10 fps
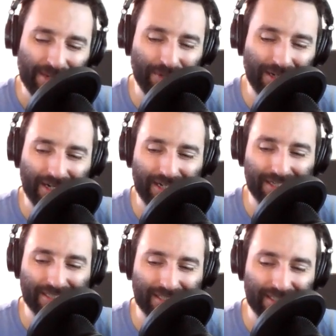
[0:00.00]

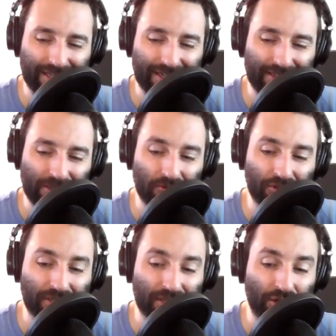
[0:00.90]
because you
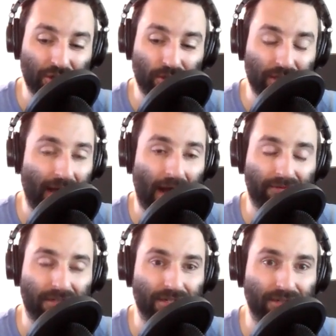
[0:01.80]
just do what you
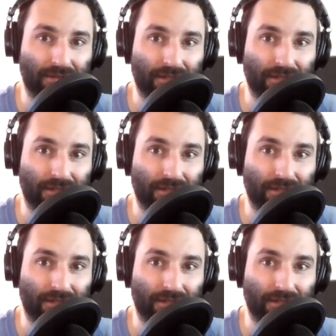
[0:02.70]
have to do.